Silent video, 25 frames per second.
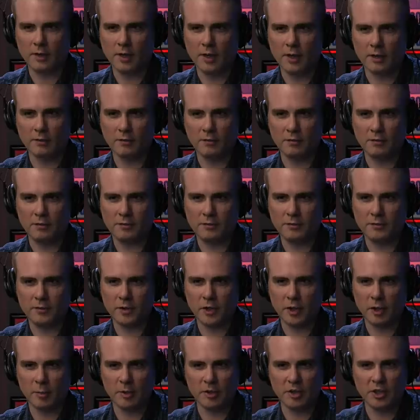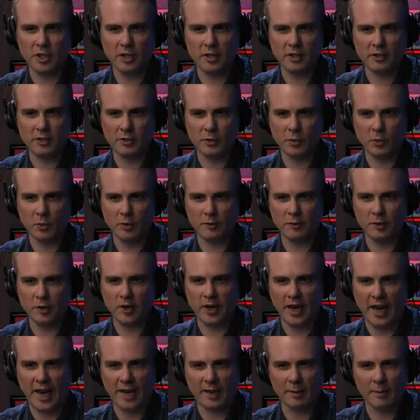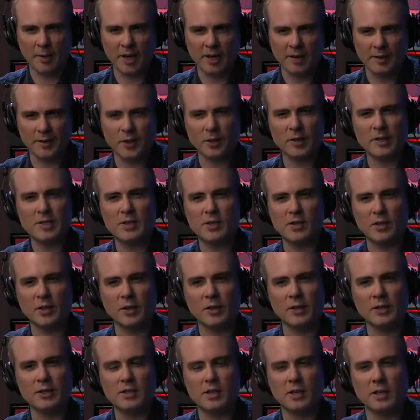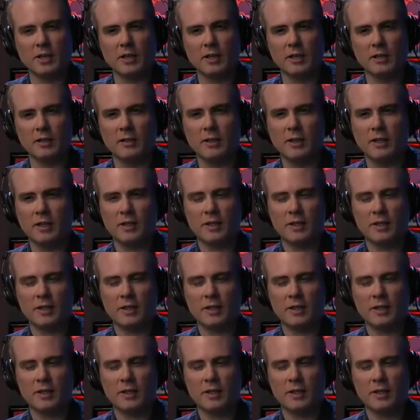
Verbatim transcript: lot of JRPGs, or if you're an anime, there is a